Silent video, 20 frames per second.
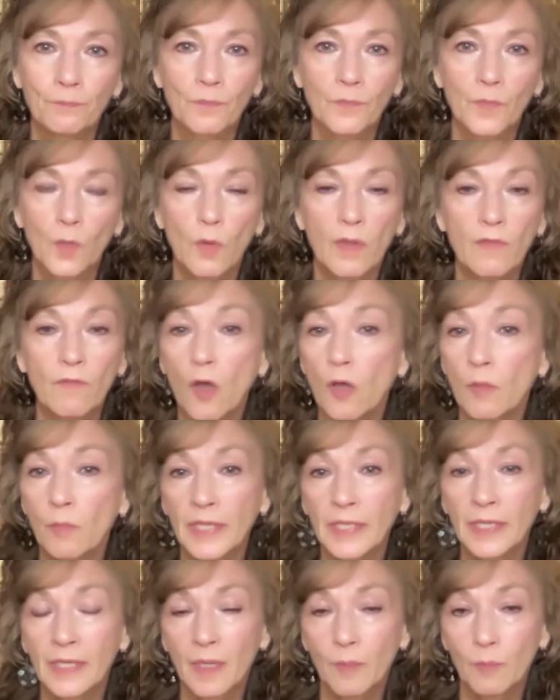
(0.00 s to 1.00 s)
We've all
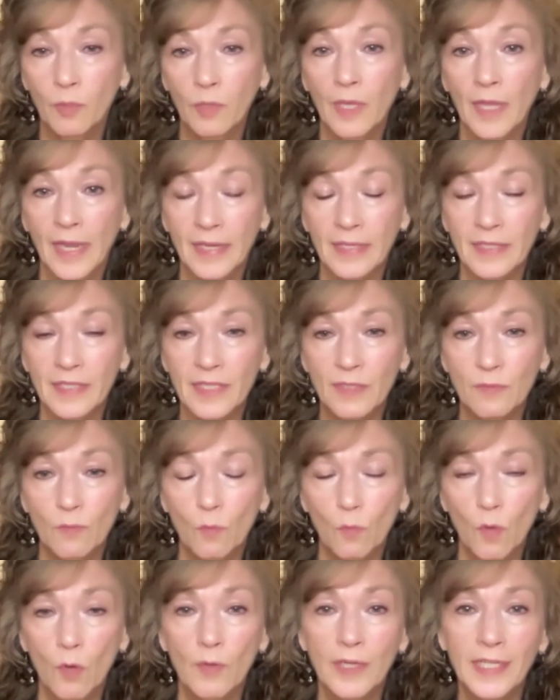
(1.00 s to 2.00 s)
been in a place
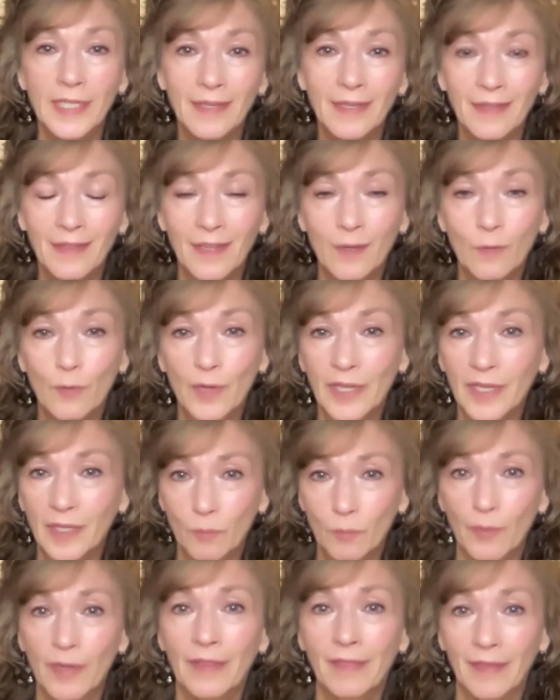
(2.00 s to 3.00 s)
where we didn't think we could
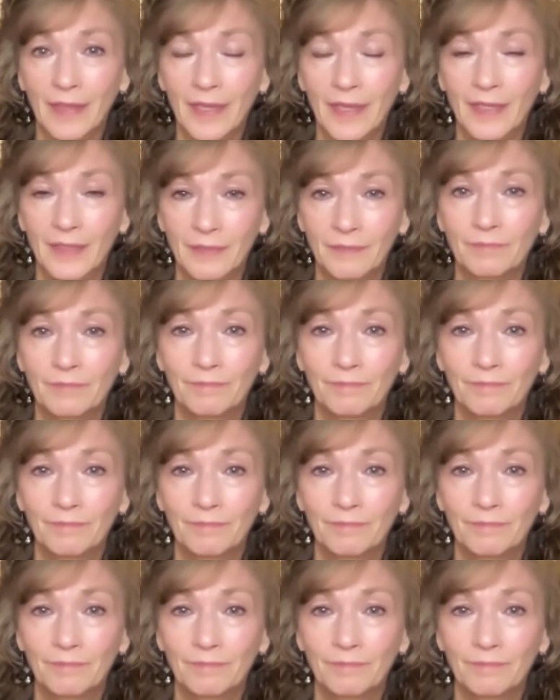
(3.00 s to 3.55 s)
breathe again.